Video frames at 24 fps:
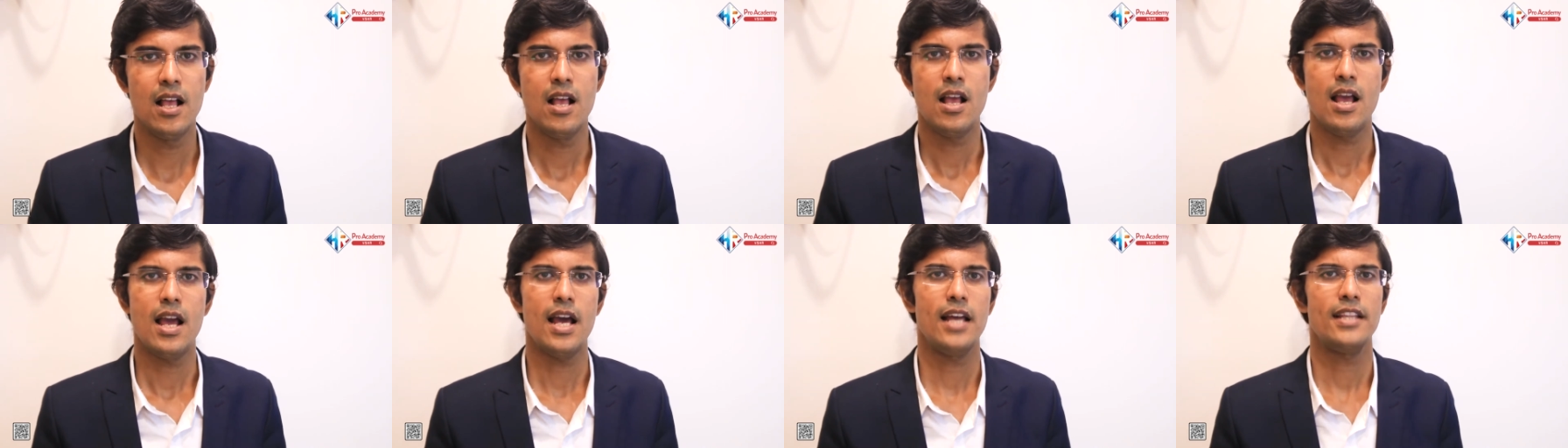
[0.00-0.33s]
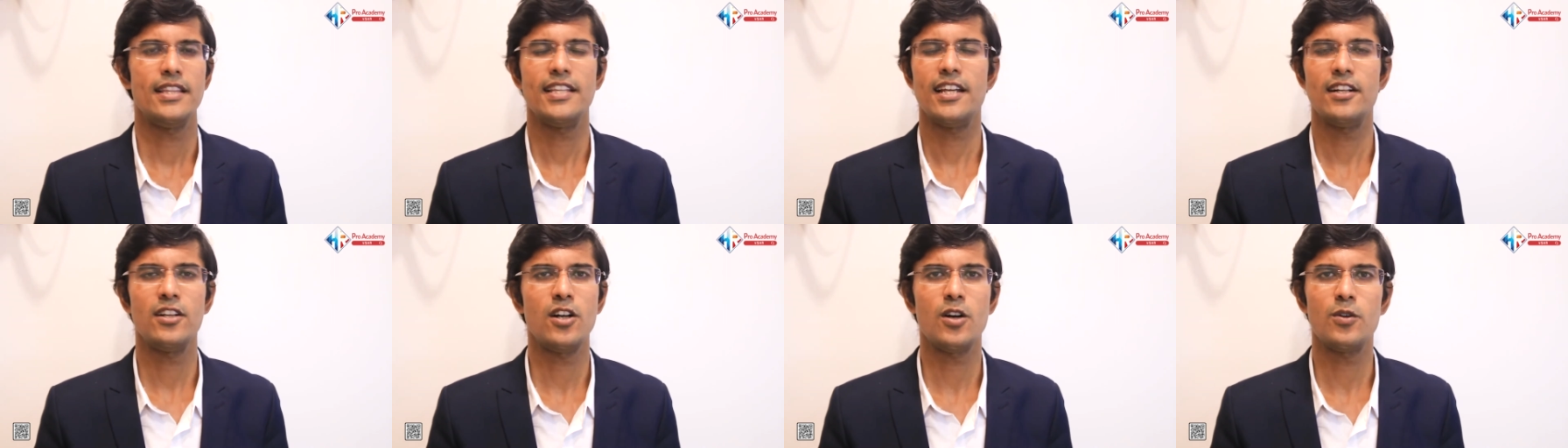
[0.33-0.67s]
and
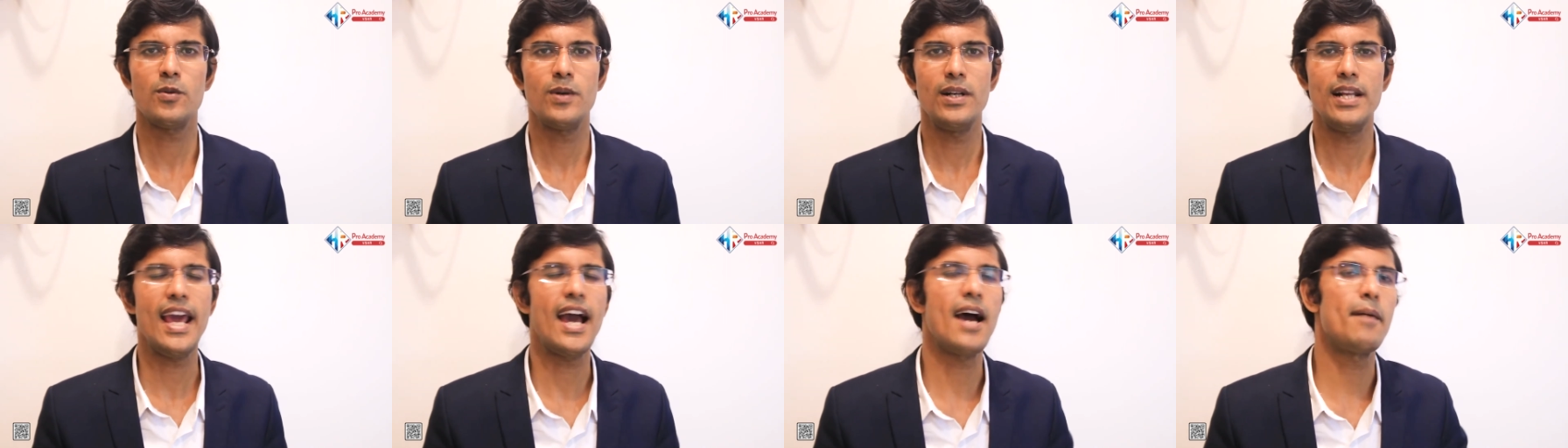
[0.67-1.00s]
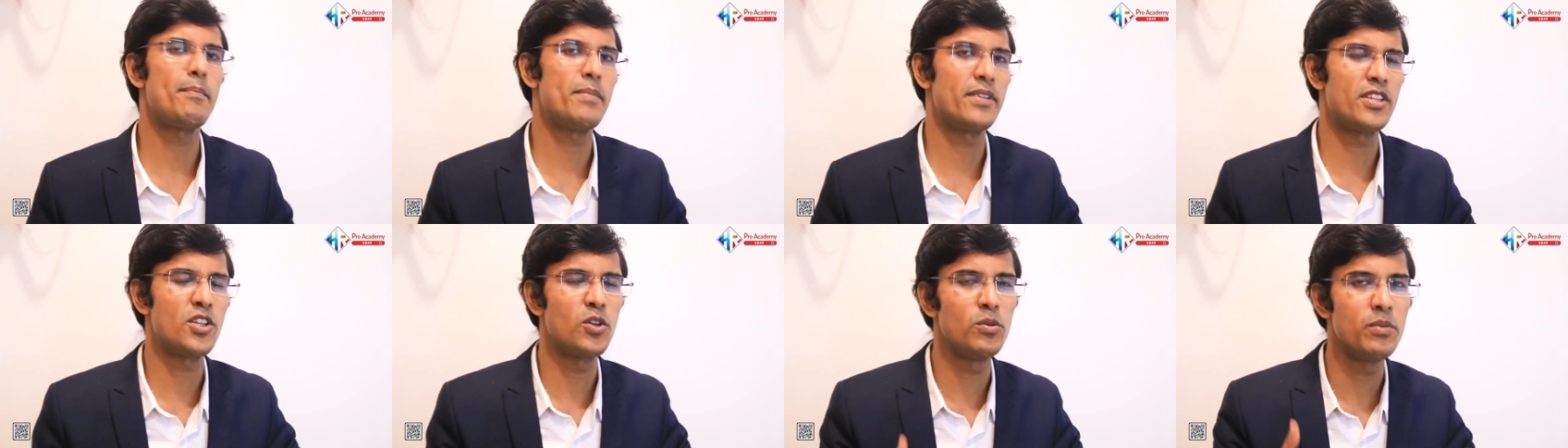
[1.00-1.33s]
they're not really
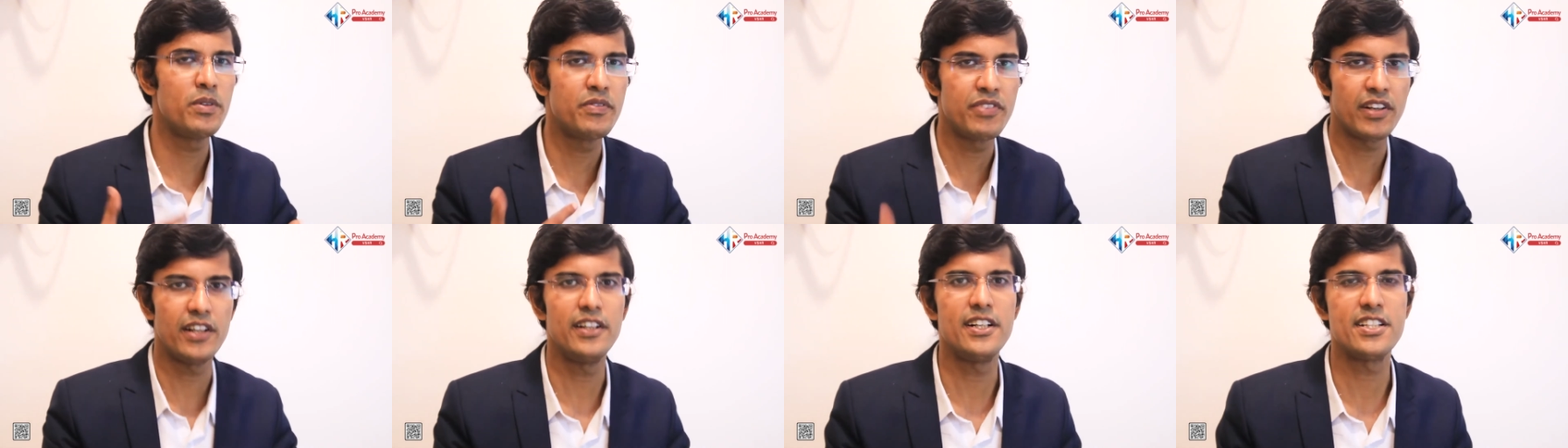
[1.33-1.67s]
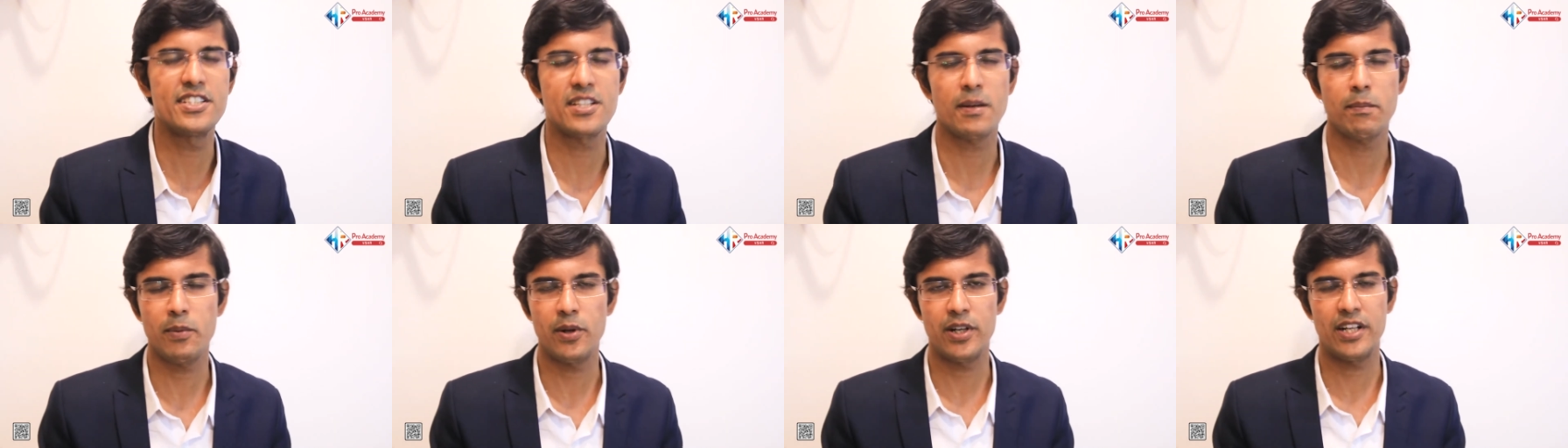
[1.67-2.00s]
happy. They'll be very
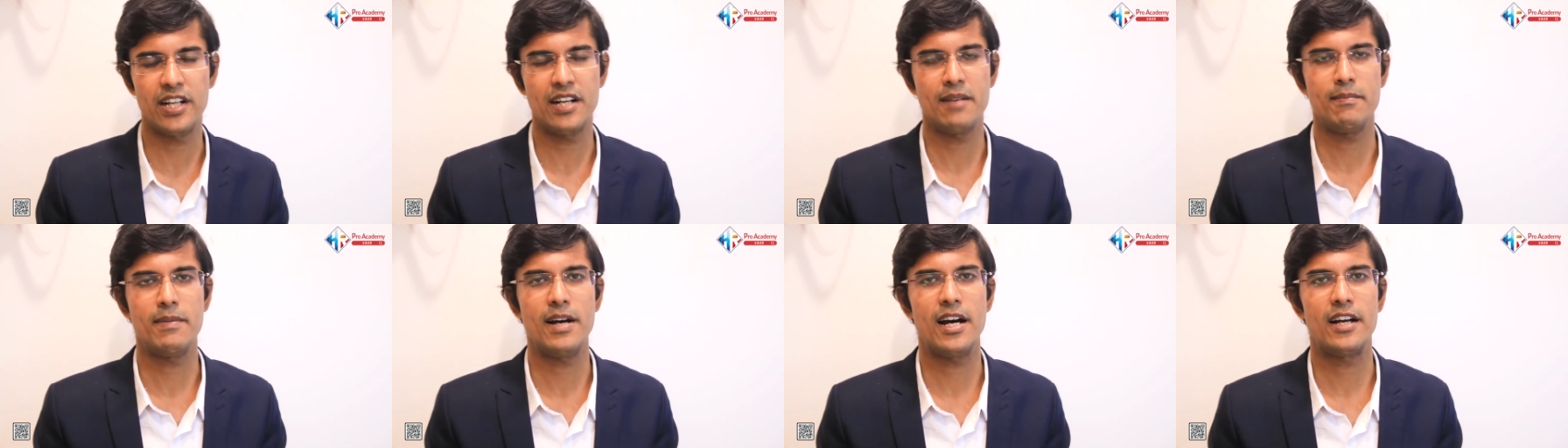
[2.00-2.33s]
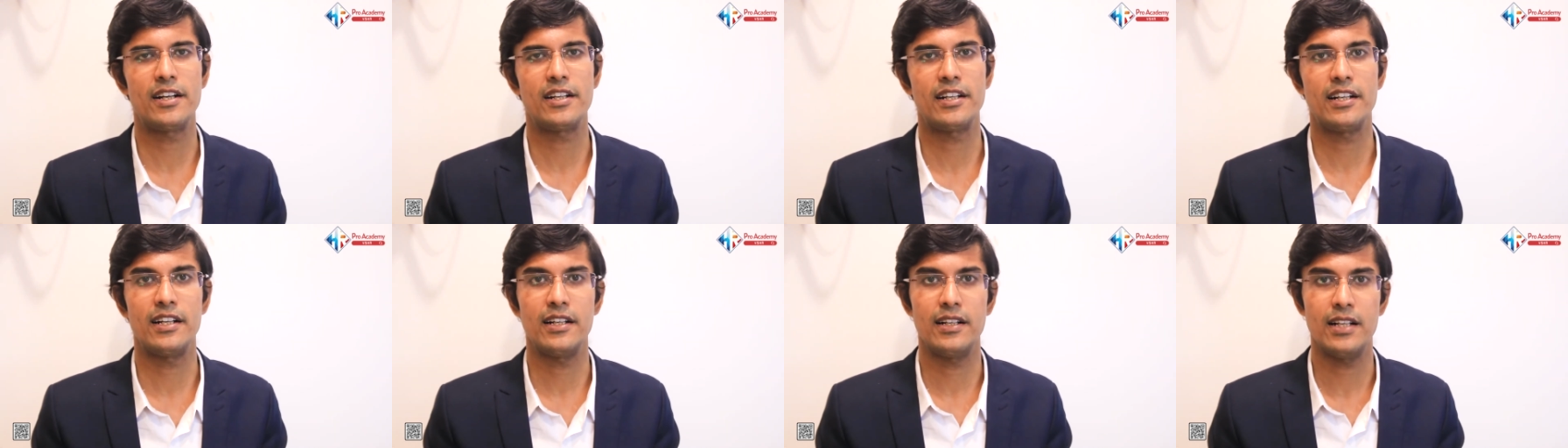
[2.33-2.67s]
disappointed about
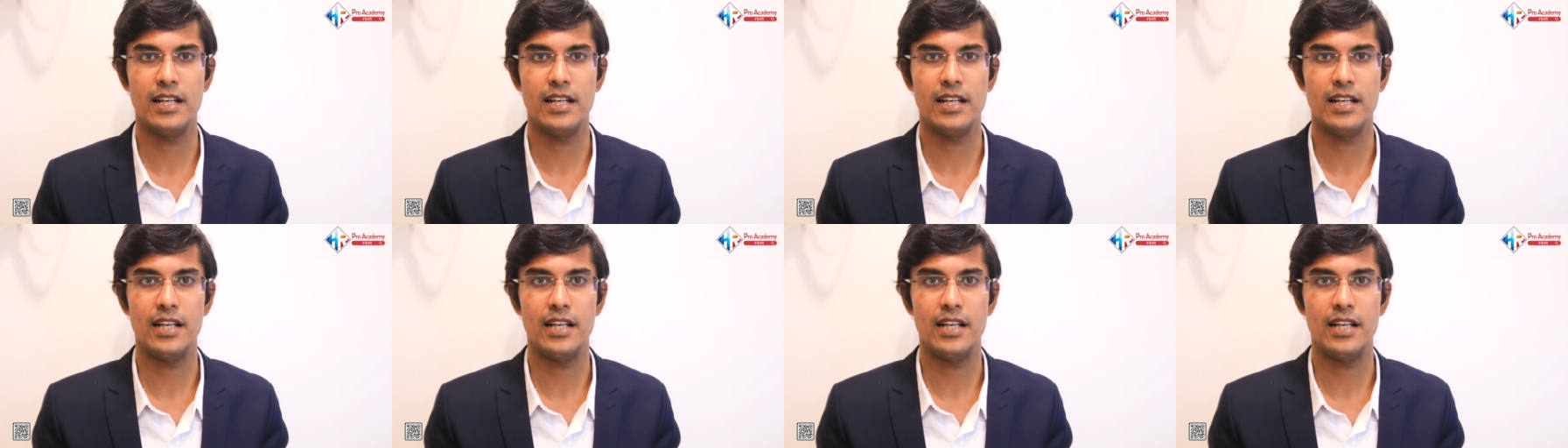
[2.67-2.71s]
it.